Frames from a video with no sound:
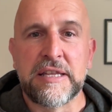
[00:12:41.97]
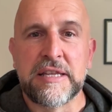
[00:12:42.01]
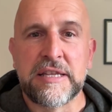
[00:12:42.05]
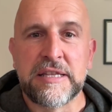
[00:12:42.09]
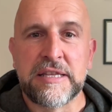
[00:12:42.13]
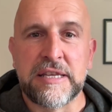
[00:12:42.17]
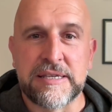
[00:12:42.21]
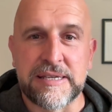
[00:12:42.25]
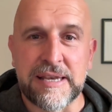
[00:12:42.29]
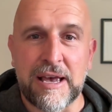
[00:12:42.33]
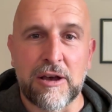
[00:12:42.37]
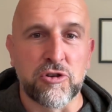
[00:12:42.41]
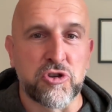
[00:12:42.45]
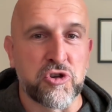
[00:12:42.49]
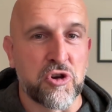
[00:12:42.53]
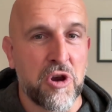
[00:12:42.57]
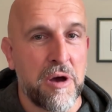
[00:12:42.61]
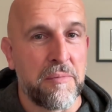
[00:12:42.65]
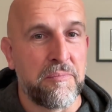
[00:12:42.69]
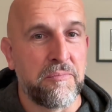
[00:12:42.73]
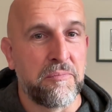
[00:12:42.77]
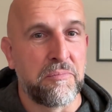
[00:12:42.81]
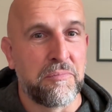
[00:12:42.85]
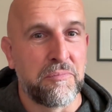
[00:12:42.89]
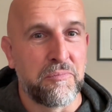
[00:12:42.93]
The Sale
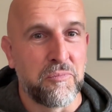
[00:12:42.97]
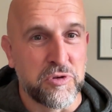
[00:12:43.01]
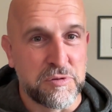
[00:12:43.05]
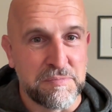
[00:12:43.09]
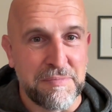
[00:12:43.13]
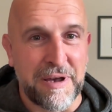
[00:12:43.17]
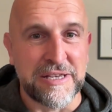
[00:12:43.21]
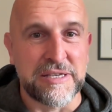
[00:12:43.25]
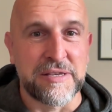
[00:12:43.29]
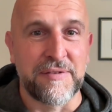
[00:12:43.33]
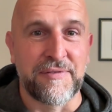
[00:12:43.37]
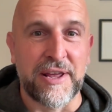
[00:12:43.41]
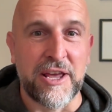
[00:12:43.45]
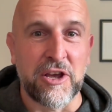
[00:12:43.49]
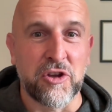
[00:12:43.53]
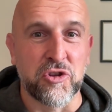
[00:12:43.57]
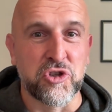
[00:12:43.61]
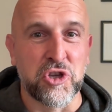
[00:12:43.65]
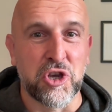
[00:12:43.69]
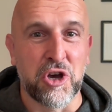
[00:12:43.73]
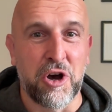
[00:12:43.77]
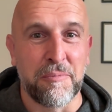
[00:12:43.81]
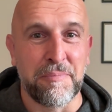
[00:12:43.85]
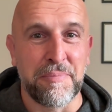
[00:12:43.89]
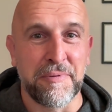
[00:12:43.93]
scrum was massively on
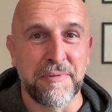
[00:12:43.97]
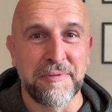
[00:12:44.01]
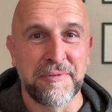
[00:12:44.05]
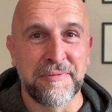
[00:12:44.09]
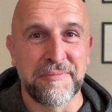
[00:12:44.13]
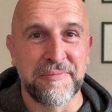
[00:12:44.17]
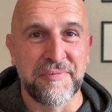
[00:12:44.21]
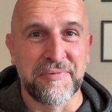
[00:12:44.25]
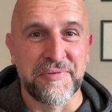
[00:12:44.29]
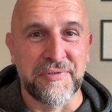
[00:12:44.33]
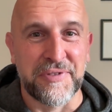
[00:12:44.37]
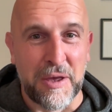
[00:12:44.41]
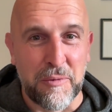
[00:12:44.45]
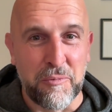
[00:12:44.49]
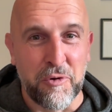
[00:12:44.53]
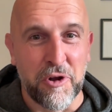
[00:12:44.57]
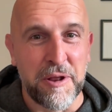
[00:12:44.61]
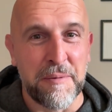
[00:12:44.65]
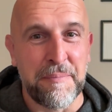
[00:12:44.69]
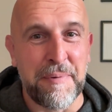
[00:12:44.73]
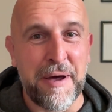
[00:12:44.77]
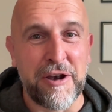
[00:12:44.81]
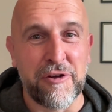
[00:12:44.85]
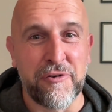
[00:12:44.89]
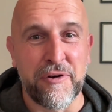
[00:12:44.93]
top. They won a
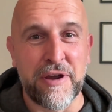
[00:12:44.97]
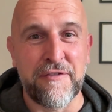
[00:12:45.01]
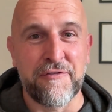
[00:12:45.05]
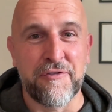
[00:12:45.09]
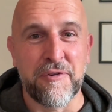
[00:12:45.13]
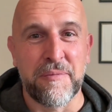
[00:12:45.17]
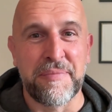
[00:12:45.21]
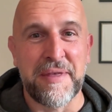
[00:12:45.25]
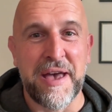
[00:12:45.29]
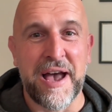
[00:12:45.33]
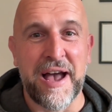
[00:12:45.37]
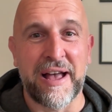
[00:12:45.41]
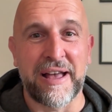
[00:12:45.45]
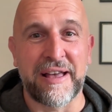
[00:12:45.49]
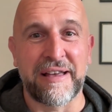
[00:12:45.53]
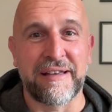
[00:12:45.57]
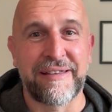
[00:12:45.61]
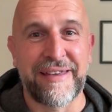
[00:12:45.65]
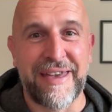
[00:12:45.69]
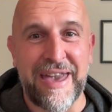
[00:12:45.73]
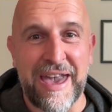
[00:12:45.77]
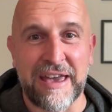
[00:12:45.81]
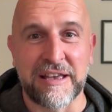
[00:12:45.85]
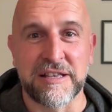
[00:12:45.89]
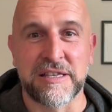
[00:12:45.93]
penalty from that,
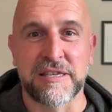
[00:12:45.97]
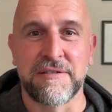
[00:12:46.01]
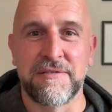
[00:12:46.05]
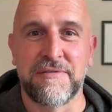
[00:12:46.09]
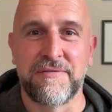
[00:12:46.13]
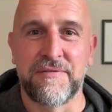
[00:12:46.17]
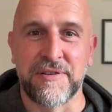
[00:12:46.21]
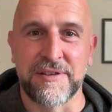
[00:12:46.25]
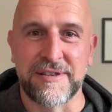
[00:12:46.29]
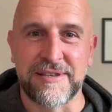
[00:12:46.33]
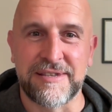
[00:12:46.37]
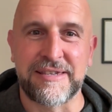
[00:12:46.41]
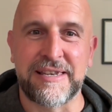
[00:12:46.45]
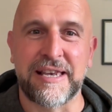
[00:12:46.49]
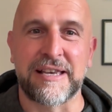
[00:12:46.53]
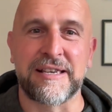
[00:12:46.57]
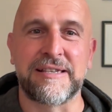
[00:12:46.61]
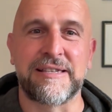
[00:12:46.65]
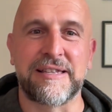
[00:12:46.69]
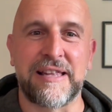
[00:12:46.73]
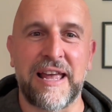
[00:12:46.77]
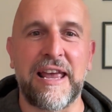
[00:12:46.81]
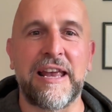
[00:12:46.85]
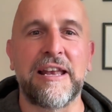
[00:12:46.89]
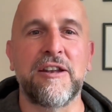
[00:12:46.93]
kicked for
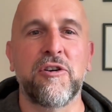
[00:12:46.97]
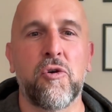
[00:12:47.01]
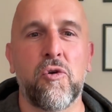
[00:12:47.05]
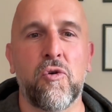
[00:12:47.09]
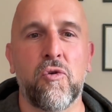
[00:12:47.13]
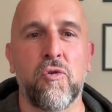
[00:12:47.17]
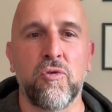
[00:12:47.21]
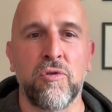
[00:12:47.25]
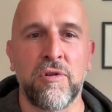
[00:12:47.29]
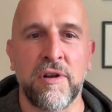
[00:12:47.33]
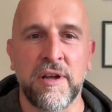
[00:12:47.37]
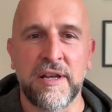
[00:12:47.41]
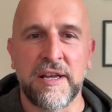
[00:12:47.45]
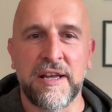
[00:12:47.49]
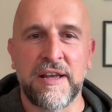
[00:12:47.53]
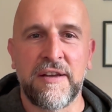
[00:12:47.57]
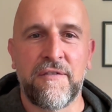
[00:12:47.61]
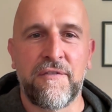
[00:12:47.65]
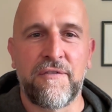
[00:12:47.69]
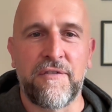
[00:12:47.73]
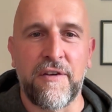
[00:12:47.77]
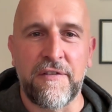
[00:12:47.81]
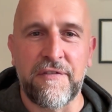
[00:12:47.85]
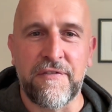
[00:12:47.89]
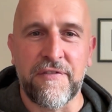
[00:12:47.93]
16 all,
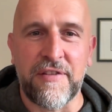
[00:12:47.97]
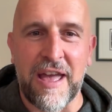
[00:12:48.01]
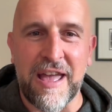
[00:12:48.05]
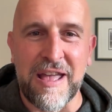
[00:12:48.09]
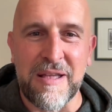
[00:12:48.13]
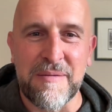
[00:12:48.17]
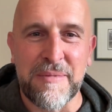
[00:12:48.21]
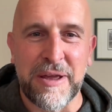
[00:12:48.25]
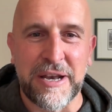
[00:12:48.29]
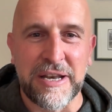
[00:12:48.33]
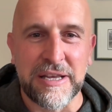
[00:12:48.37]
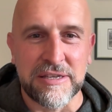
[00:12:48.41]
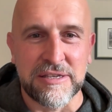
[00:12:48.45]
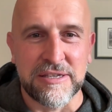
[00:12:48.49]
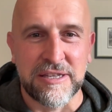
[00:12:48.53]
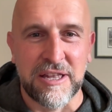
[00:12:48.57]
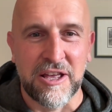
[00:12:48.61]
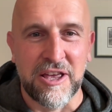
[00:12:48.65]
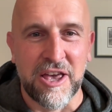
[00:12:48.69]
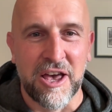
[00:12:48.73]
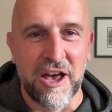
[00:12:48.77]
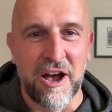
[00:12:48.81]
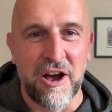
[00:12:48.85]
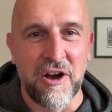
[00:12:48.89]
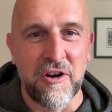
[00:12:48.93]
15 minutes to
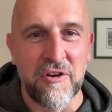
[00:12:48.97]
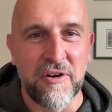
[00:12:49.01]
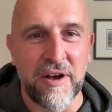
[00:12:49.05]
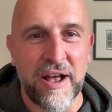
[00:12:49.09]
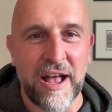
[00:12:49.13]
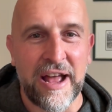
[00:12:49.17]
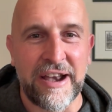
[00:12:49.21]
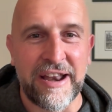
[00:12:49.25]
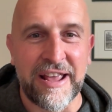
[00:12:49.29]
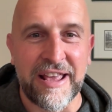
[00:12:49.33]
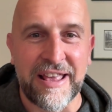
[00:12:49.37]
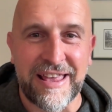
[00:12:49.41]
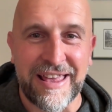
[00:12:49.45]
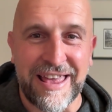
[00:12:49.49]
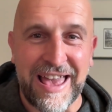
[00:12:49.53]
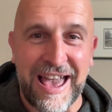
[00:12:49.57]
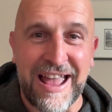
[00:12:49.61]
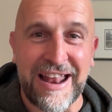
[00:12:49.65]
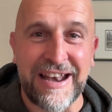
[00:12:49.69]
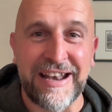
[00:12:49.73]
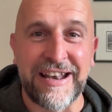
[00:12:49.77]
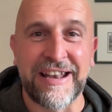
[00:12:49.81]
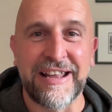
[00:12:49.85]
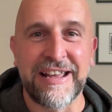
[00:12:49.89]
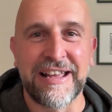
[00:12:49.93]
go. And
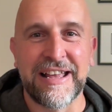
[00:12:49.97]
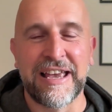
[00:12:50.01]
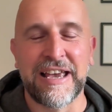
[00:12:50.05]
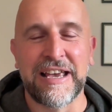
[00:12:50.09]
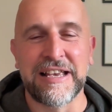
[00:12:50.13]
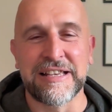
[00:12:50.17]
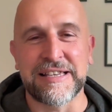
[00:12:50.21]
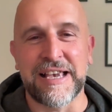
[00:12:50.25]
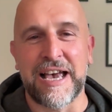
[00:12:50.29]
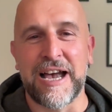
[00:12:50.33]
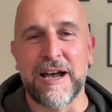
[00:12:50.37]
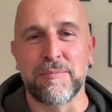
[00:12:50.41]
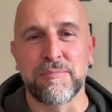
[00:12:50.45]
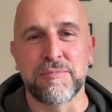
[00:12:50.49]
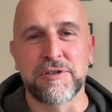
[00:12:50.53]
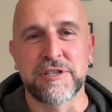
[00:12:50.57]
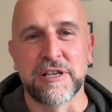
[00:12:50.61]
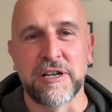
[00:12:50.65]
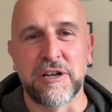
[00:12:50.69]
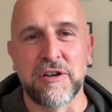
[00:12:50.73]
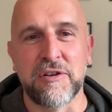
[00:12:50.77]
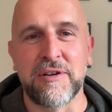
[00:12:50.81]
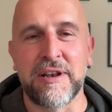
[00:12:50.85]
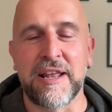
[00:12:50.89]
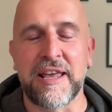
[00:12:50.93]
again, it's
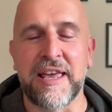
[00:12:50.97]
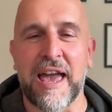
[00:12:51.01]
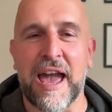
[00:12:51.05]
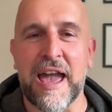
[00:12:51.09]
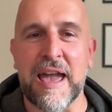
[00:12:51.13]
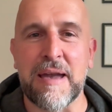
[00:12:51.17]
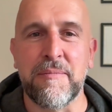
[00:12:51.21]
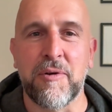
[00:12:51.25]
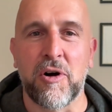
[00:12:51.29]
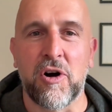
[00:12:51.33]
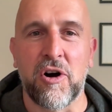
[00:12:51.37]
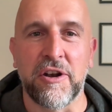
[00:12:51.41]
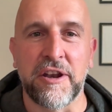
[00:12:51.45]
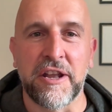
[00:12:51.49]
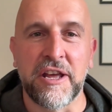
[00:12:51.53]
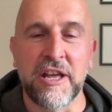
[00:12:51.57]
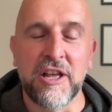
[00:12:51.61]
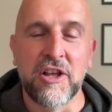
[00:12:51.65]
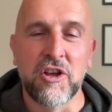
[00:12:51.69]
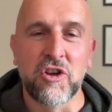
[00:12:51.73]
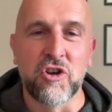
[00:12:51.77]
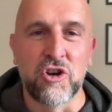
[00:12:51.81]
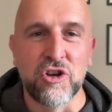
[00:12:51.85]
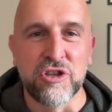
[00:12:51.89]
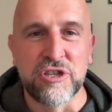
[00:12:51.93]
absolutely game on.
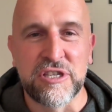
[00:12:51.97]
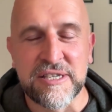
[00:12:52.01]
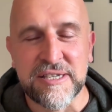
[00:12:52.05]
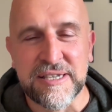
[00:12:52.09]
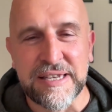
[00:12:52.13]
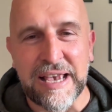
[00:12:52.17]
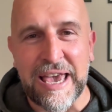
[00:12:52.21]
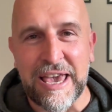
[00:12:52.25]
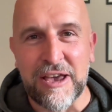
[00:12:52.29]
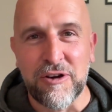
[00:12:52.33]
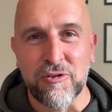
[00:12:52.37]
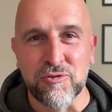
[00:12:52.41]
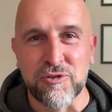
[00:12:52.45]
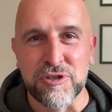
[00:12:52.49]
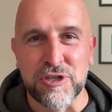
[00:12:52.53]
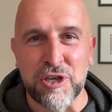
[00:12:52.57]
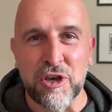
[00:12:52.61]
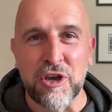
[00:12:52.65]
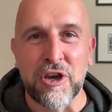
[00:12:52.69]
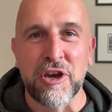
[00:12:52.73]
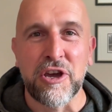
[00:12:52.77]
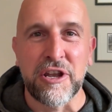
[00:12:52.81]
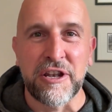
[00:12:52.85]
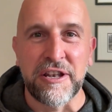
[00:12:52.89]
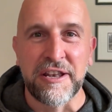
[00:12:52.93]
Could Sale
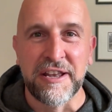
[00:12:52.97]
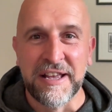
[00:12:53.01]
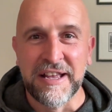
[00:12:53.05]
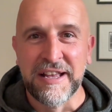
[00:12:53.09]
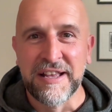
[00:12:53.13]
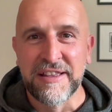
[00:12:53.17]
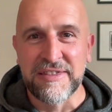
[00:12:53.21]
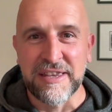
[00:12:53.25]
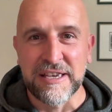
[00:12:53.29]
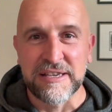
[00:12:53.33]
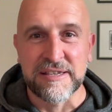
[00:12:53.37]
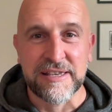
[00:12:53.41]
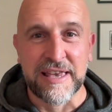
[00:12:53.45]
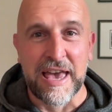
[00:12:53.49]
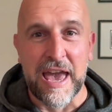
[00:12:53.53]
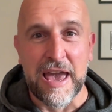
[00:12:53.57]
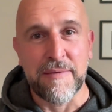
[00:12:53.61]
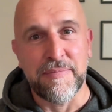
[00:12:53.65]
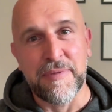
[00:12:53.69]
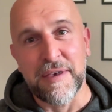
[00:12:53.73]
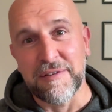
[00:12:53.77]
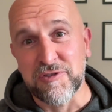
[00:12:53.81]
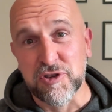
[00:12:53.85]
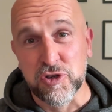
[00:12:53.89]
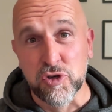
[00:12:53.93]
turn this game?
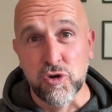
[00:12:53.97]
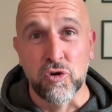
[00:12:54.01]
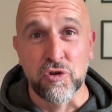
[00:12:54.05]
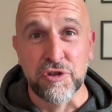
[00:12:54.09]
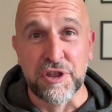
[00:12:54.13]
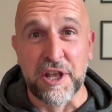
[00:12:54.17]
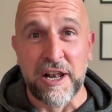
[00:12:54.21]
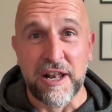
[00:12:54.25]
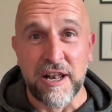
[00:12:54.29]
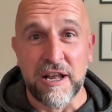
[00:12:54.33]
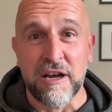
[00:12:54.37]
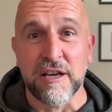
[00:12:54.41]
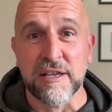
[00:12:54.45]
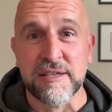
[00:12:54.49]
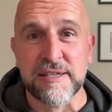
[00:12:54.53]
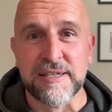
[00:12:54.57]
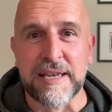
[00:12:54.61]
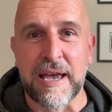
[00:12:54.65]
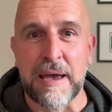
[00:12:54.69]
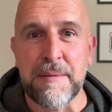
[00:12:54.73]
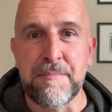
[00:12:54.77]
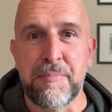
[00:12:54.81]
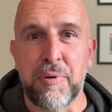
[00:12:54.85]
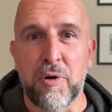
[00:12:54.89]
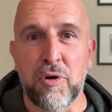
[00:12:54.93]
They've scored the last
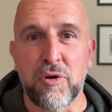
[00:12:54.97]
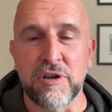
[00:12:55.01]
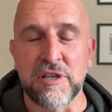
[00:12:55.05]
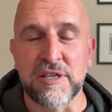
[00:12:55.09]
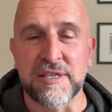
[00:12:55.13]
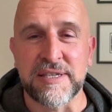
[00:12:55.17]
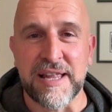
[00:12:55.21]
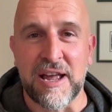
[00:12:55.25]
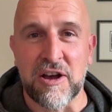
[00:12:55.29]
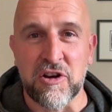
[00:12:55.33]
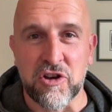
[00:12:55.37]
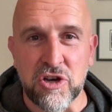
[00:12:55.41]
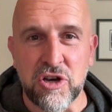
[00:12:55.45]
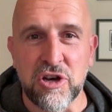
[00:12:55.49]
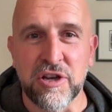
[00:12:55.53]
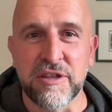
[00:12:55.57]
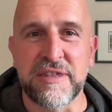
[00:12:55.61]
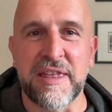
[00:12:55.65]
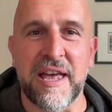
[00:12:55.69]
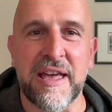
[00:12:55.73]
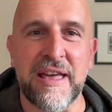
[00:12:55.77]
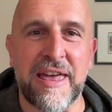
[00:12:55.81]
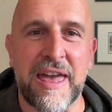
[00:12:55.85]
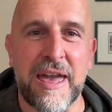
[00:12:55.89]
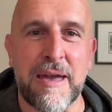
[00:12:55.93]
10 points now. Could
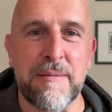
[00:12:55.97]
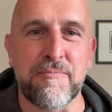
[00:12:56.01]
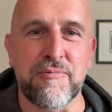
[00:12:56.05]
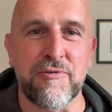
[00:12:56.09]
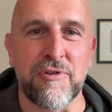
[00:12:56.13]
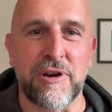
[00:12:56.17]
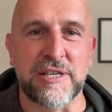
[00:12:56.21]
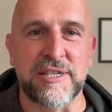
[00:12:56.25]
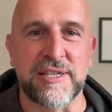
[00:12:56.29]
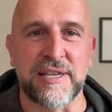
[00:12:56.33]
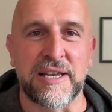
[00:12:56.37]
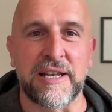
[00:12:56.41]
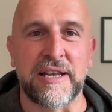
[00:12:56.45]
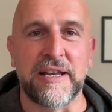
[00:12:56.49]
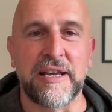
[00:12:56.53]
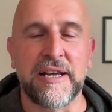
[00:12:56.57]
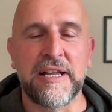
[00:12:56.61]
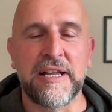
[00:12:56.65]
they keep pressing?